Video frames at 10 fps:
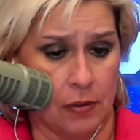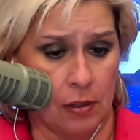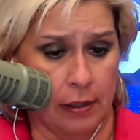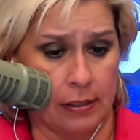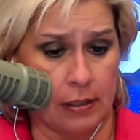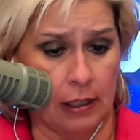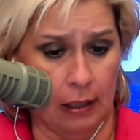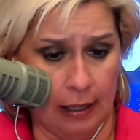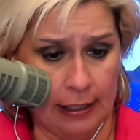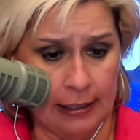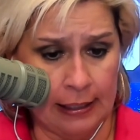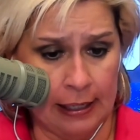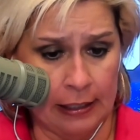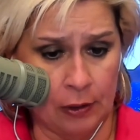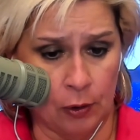The Saudis declined,
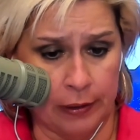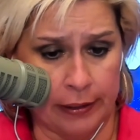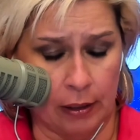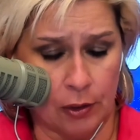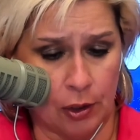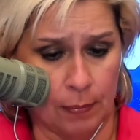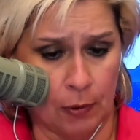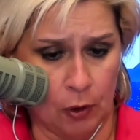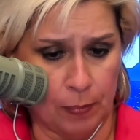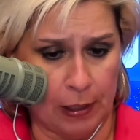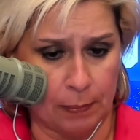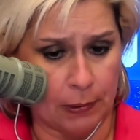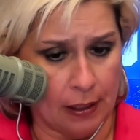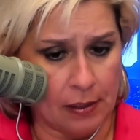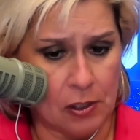and in early October, OPEC
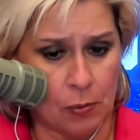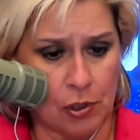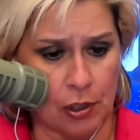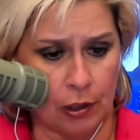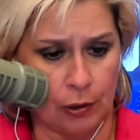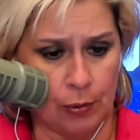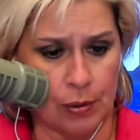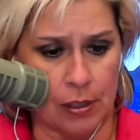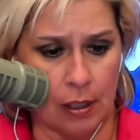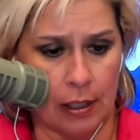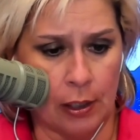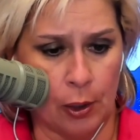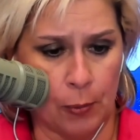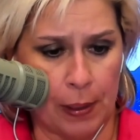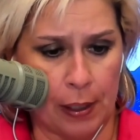Plus, which includes
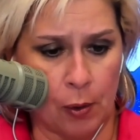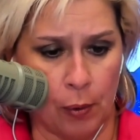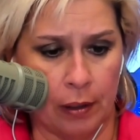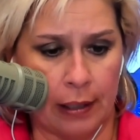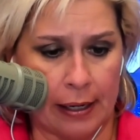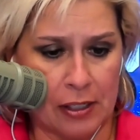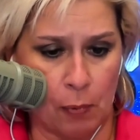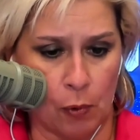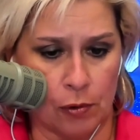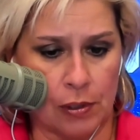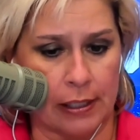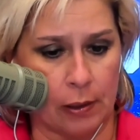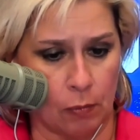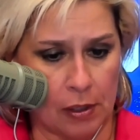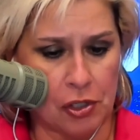non-OPEC oil exporters like
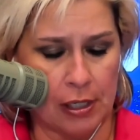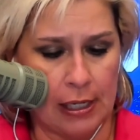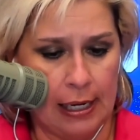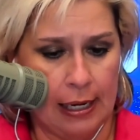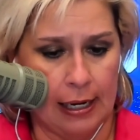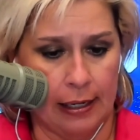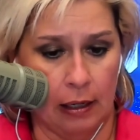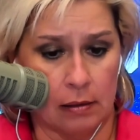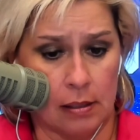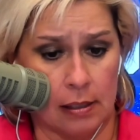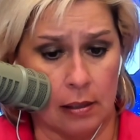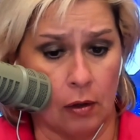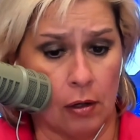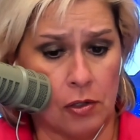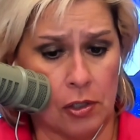Russia, announced its
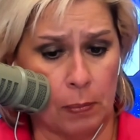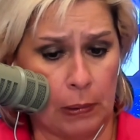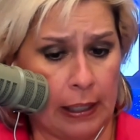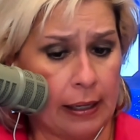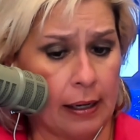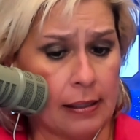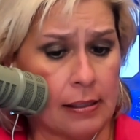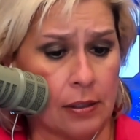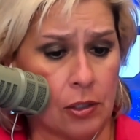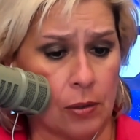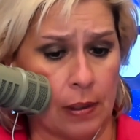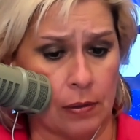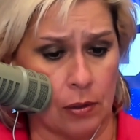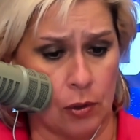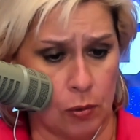largest supply cut since
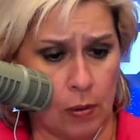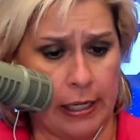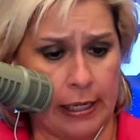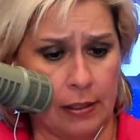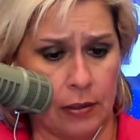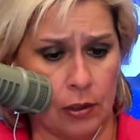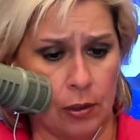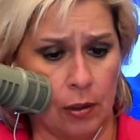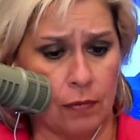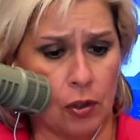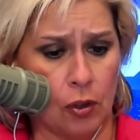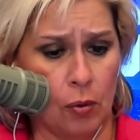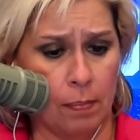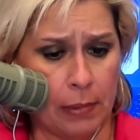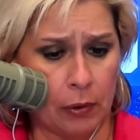2020 to the tune of
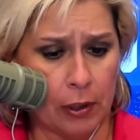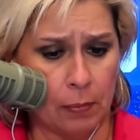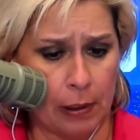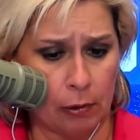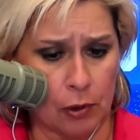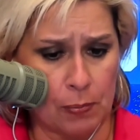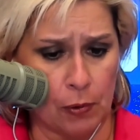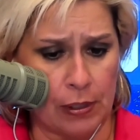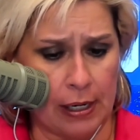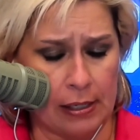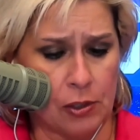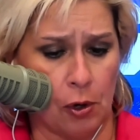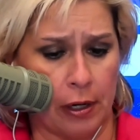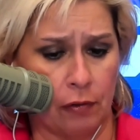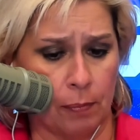2 million barrels per day
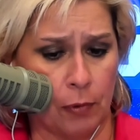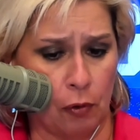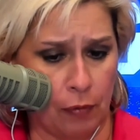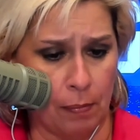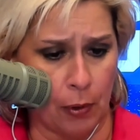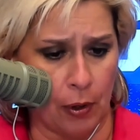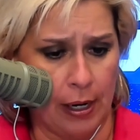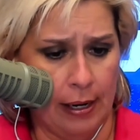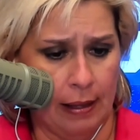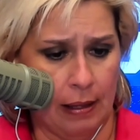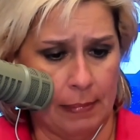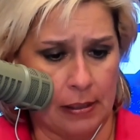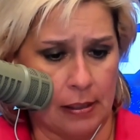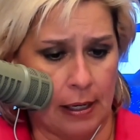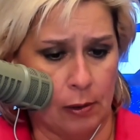starting from November. That
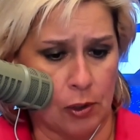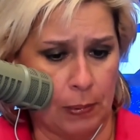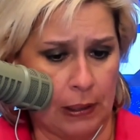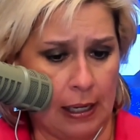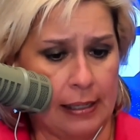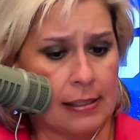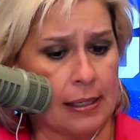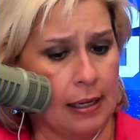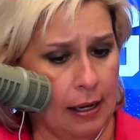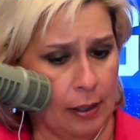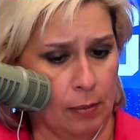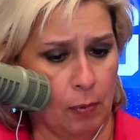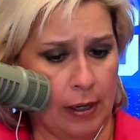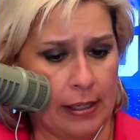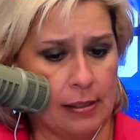means tighter supplies and higher
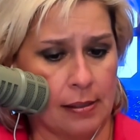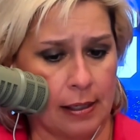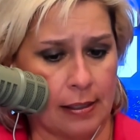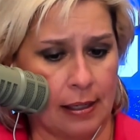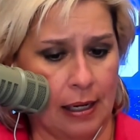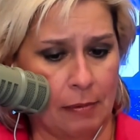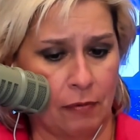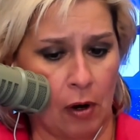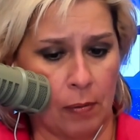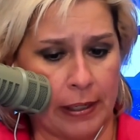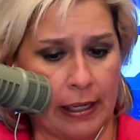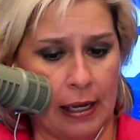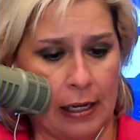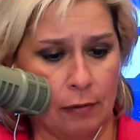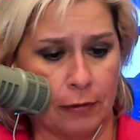prices at a time of already
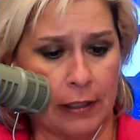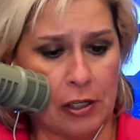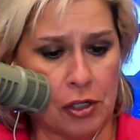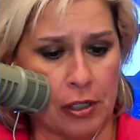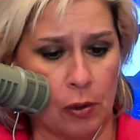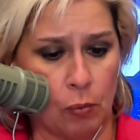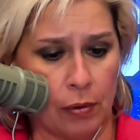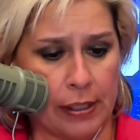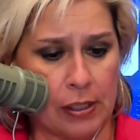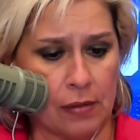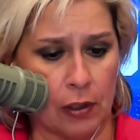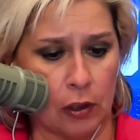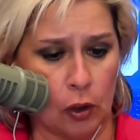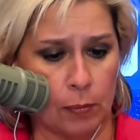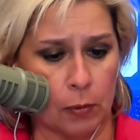high inflation and worries of a
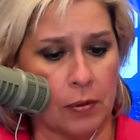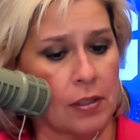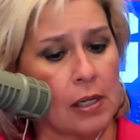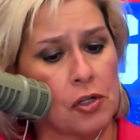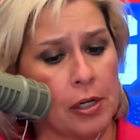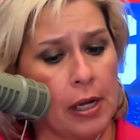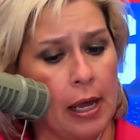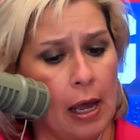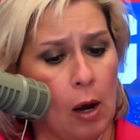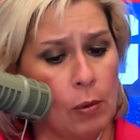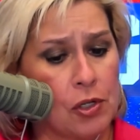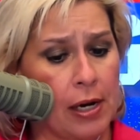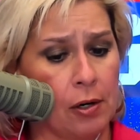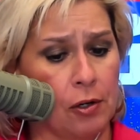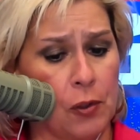global recession, which
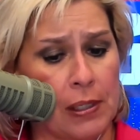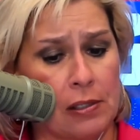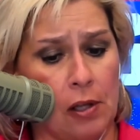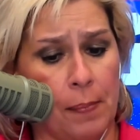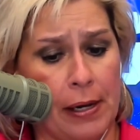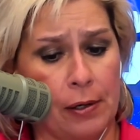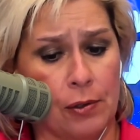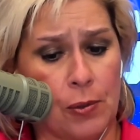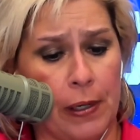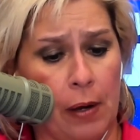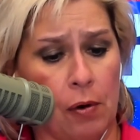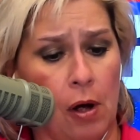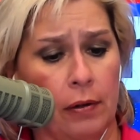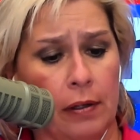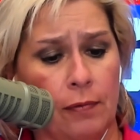angered U.S. lawmakers who are now
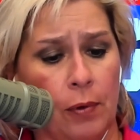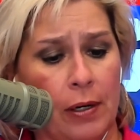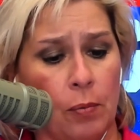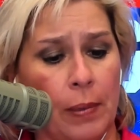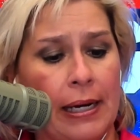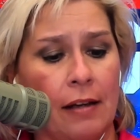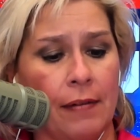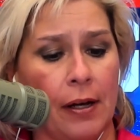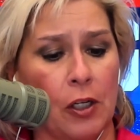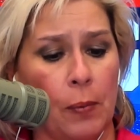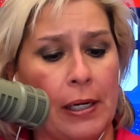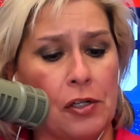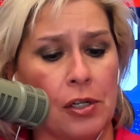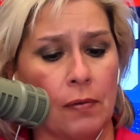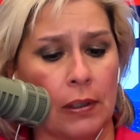calling for a
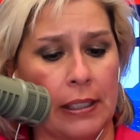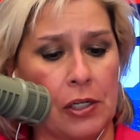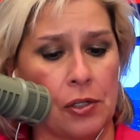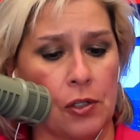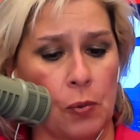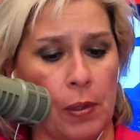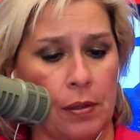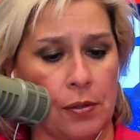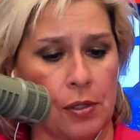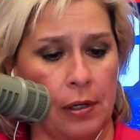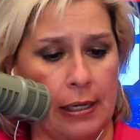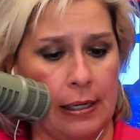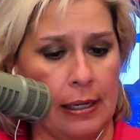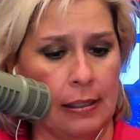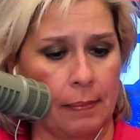re-evaluation of relations with the Saudi
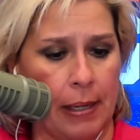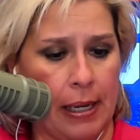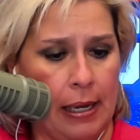kingdom.